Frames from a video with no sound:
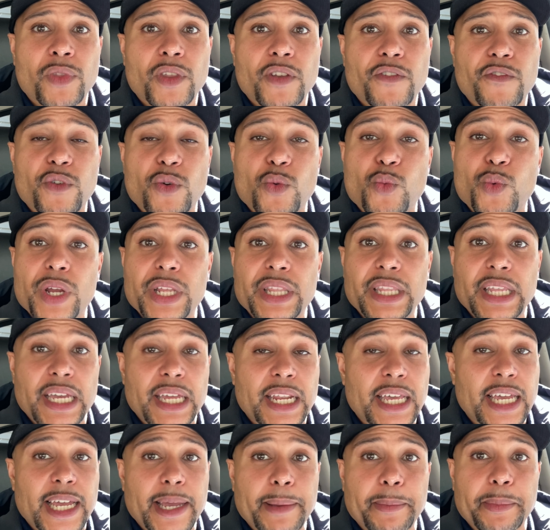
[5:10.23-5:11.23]
for when that
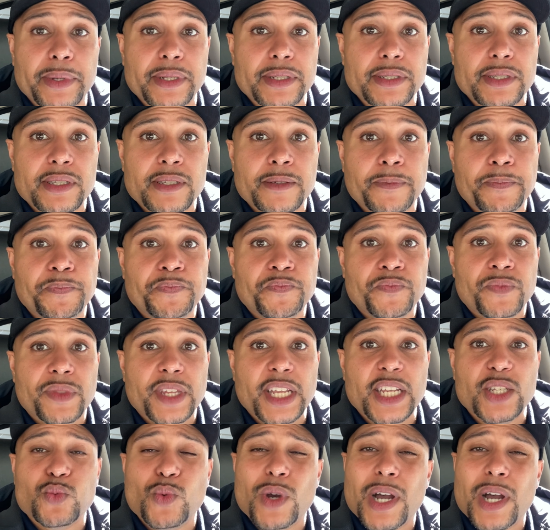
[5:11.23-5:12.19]
happens? That's